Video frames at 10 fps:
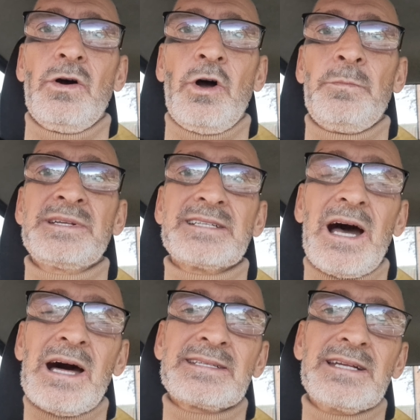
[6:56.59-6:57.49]
Um, it's
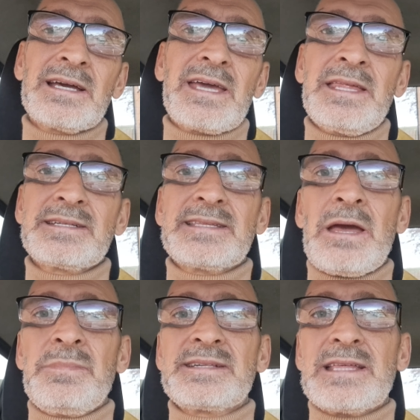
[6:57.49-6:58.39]
us against
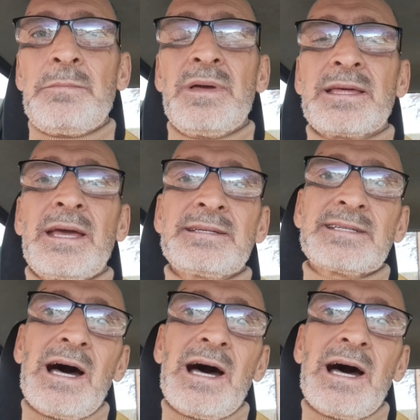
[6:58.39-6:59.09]
them. It's them against